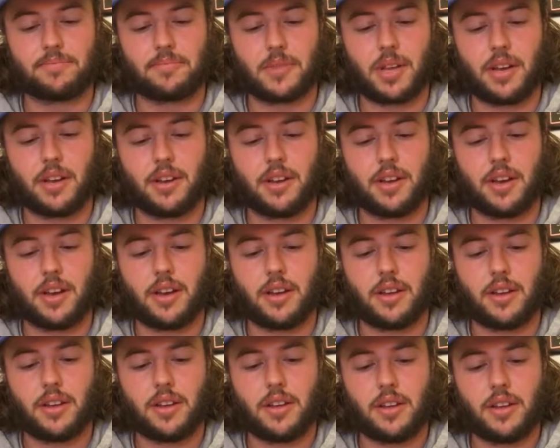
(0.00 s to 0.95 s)

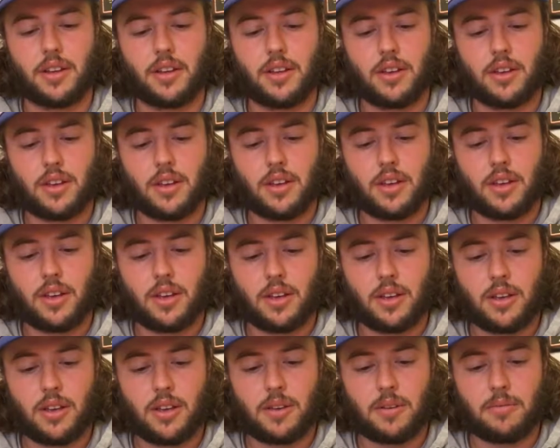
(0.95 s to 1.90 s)

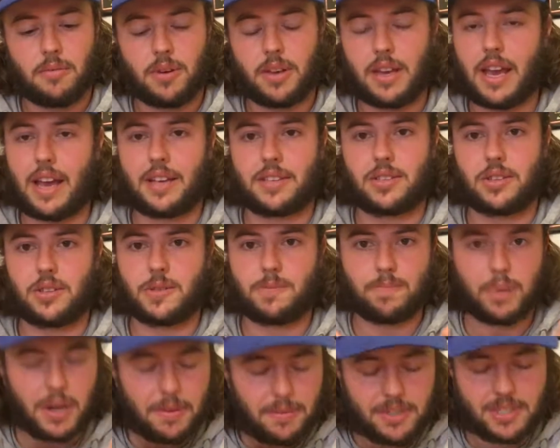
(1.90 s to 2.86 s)
But yeah, so it's
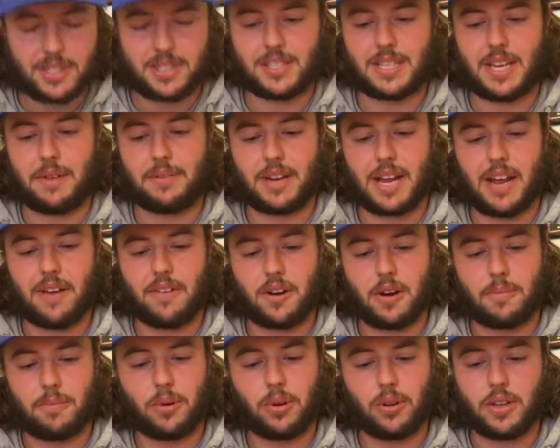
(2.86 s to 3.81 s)
pretty much the same
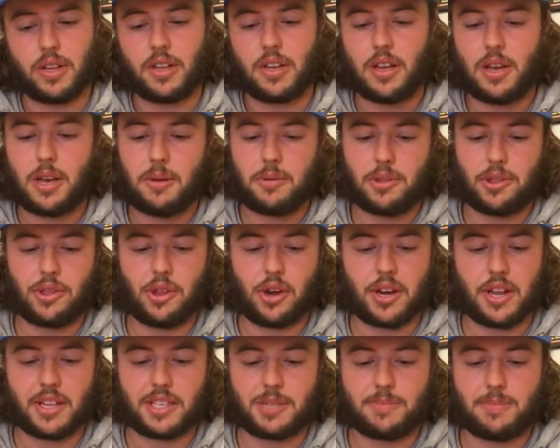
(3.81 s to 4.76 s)
diameter bullet.
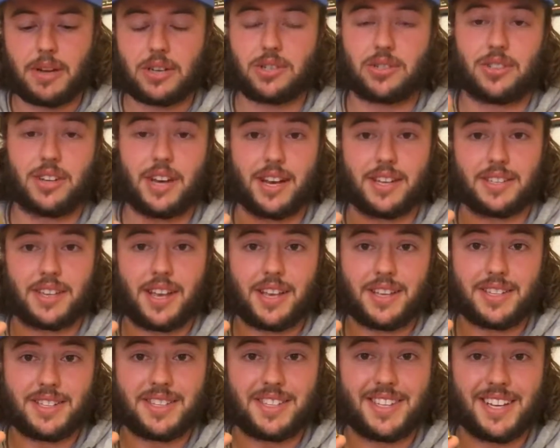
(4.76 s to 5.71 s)
38 Special has
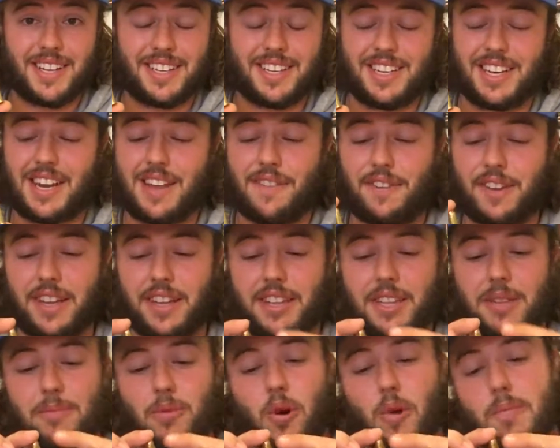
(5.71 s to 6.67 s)

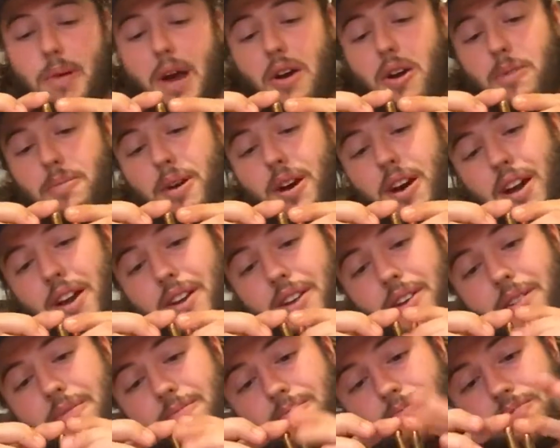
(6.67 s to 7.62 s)
significantly more powder behind
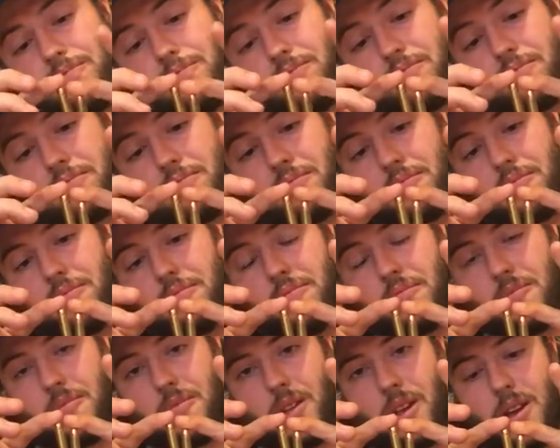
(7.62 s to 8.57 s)
it.
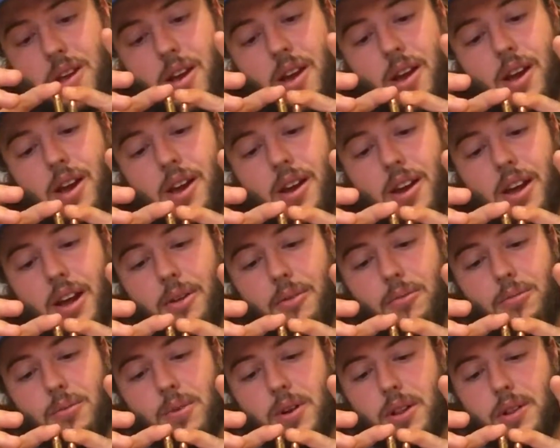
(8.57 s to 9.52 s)
And I
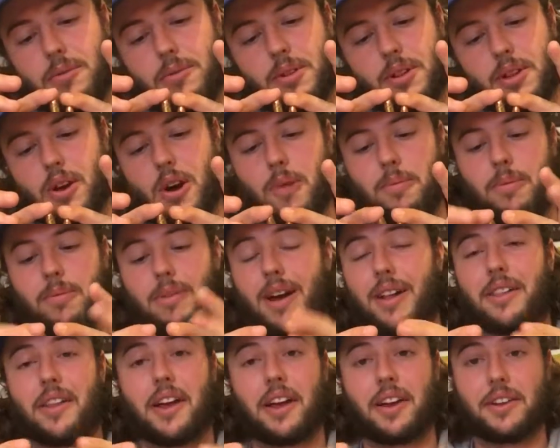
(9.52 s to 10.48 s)
really, really hope I'm
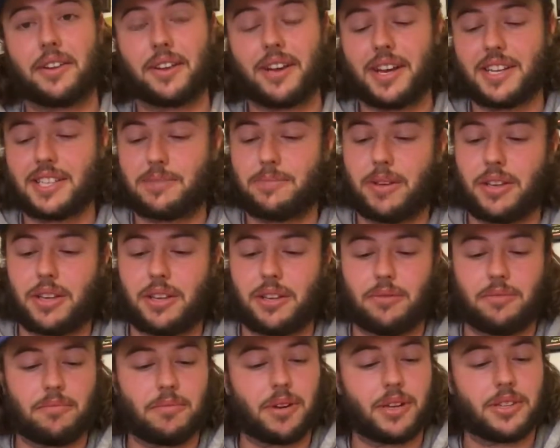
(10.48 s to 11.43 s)
not lying to you guys and
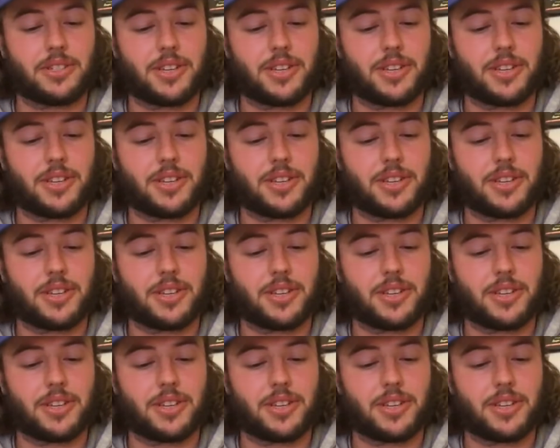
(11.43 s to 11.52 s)
making a